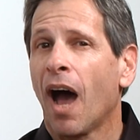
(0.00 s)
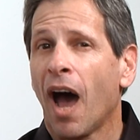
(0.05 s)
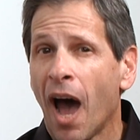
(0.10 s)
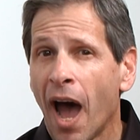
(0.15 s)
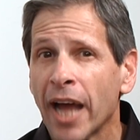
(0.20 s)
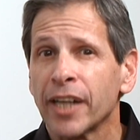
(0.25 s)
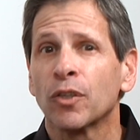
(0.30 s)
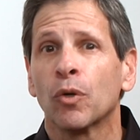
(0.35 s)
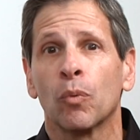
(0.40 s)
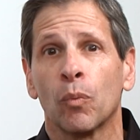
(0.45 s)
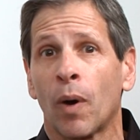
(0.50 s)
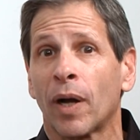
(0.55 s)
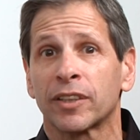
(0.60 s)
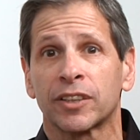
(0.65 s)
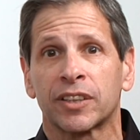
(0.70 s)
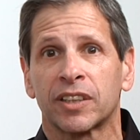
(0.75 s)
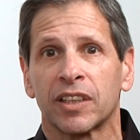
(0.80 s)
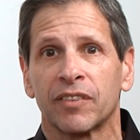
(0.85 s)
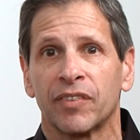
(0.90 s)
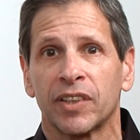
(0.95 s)
I don't
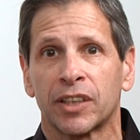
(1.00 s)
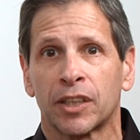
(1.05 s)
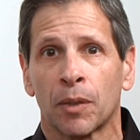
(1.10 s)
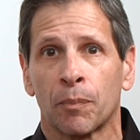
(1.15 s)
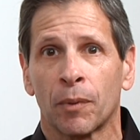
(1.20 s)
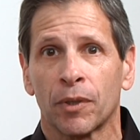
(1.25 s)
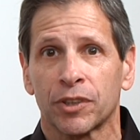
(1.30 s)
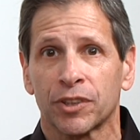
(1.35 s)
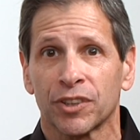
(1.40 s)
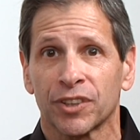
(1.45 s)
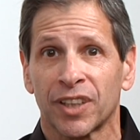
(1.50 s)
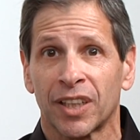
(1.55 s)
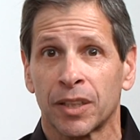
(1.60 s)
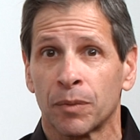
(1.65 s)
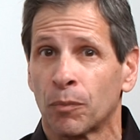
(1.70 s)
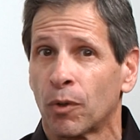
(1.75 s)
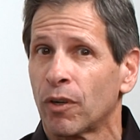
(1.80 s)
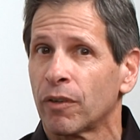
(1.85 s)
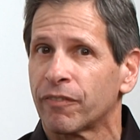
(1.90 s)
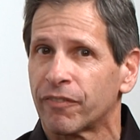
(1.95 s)
watch TV commercials
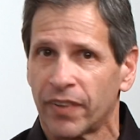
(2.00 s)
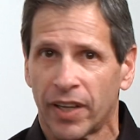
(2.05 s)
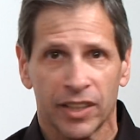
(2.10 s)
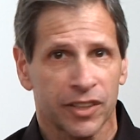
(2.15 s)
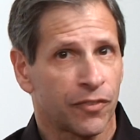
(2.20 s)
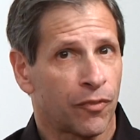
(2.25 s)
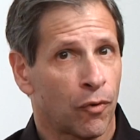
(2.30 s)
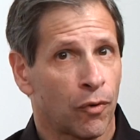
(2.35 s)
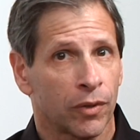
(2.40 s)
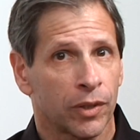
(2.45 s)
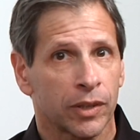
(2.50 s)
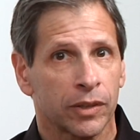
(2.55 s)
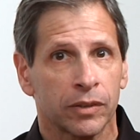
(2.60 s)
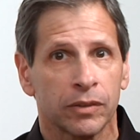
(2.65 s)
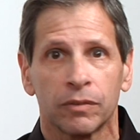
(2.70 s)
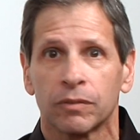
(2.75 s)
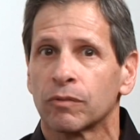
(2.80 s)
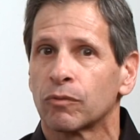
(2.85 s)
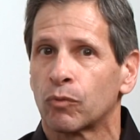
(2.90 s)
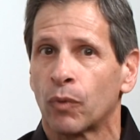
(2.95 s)
anymore, fast
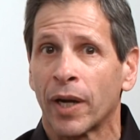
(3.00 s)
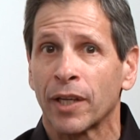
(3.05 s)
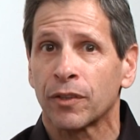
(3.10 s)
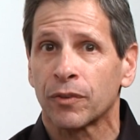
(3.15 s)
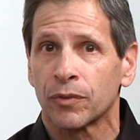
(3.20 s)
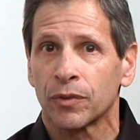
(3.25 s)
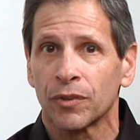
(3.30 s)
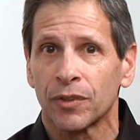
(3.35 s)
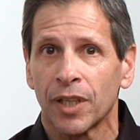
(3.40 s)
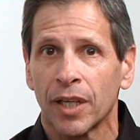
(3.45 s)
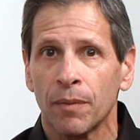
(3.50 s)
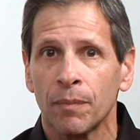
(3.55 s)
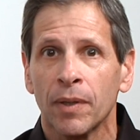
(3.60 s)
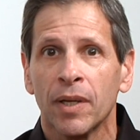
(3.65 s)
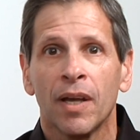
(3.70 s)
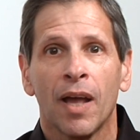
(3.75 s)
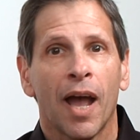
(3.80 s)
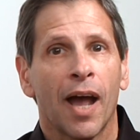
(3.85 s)
forward right through them.